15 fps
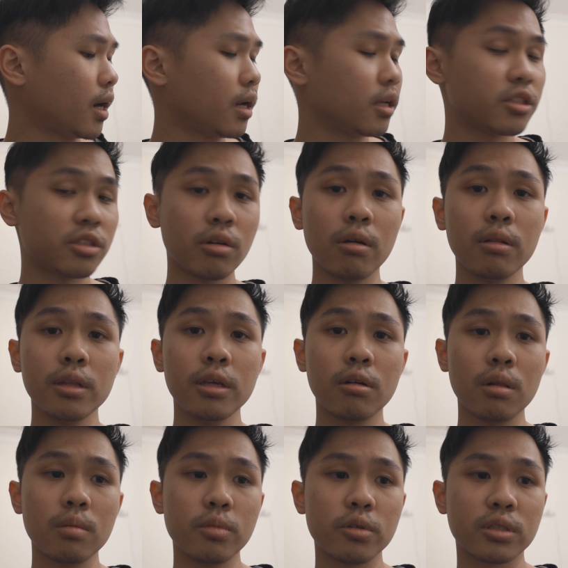And it's only
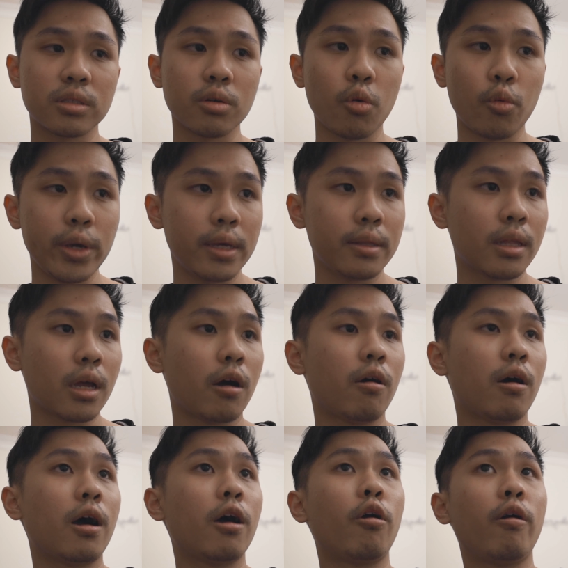almost a week now,
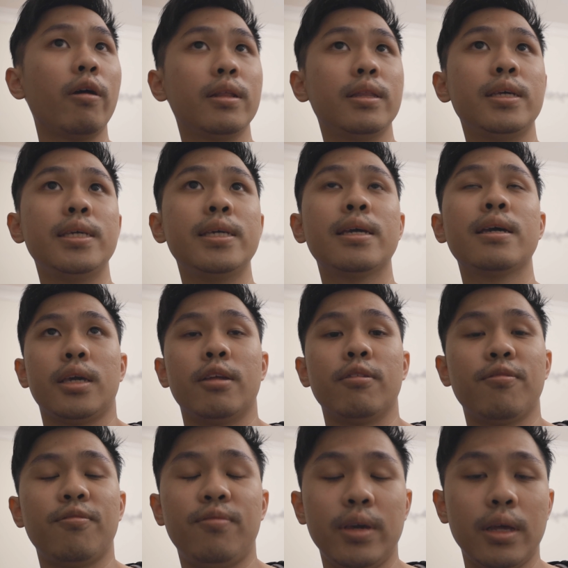I already can
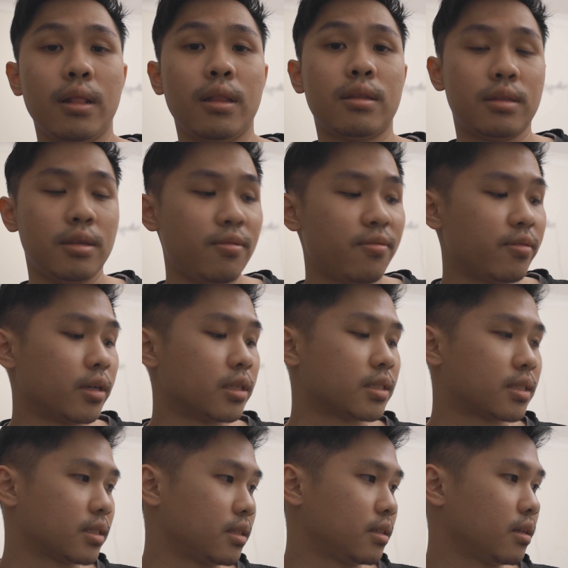feel the
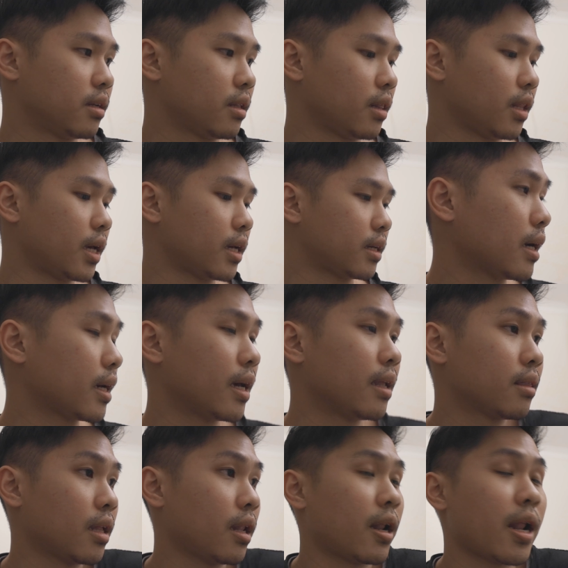difference. Like, I can
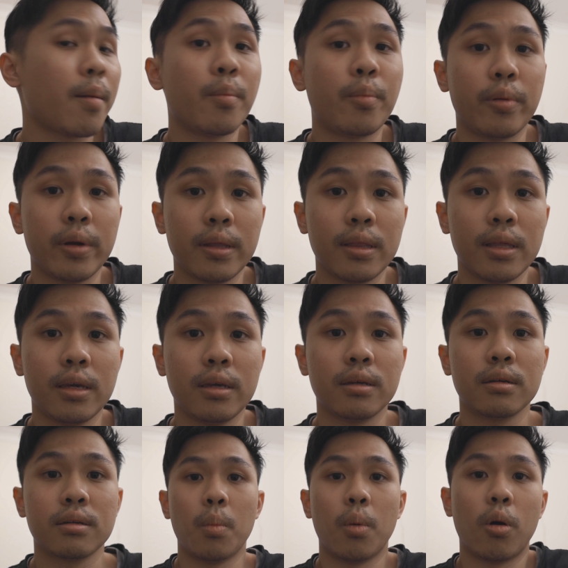tell I'm
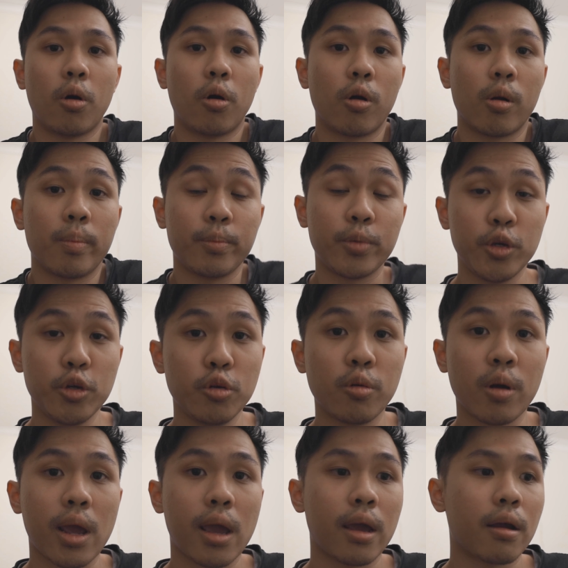breathing more
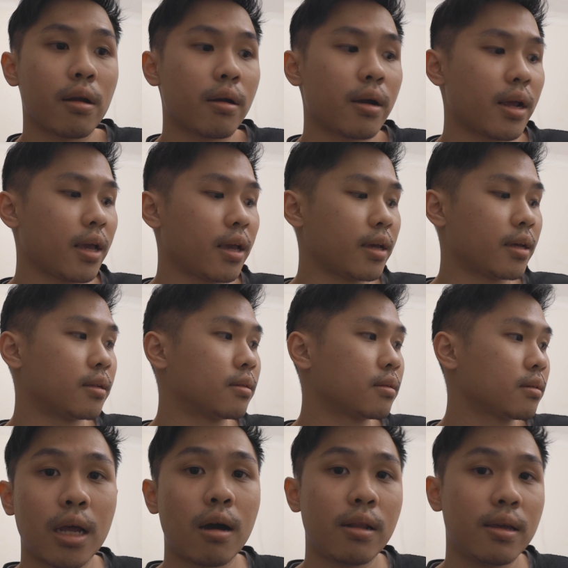pure air, and
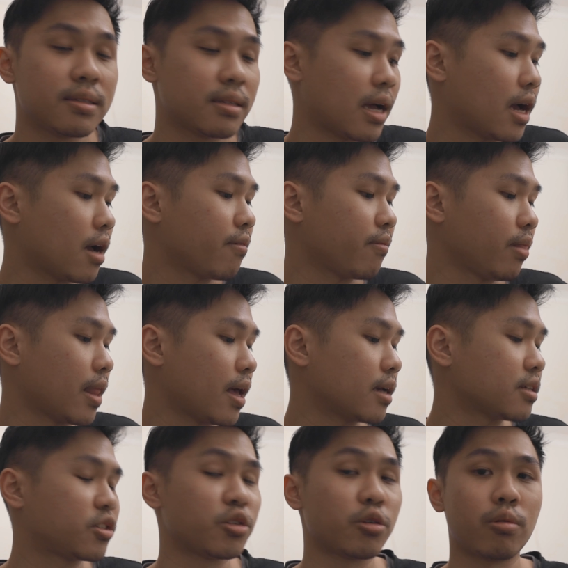nowadays I have
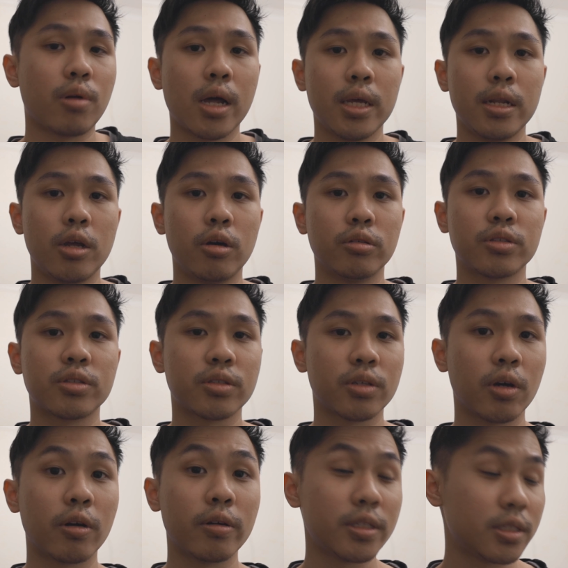less runny nose,
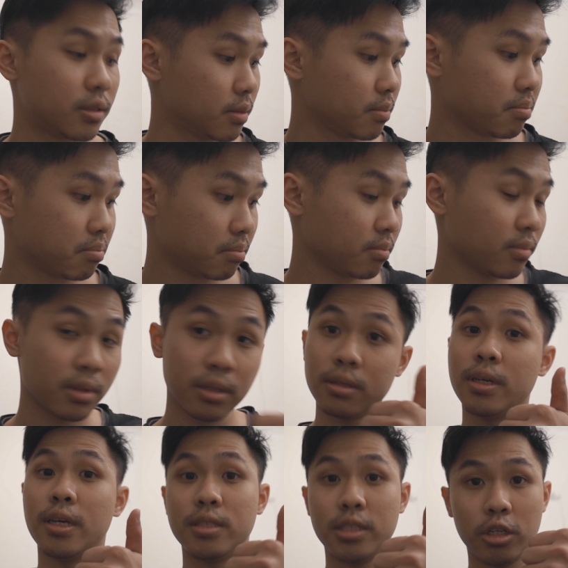so
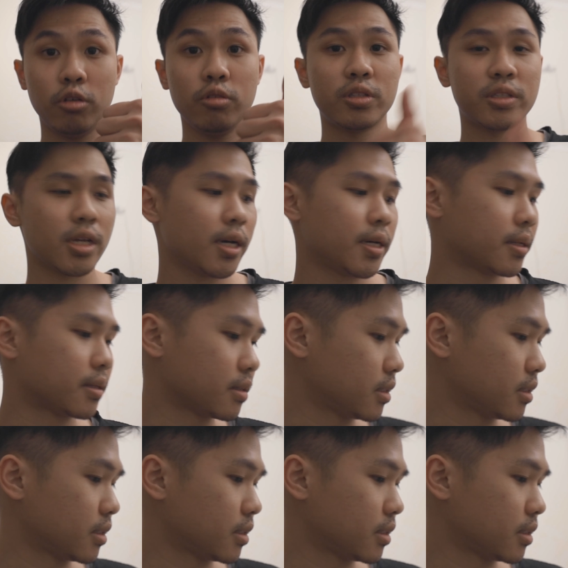it's a good sign.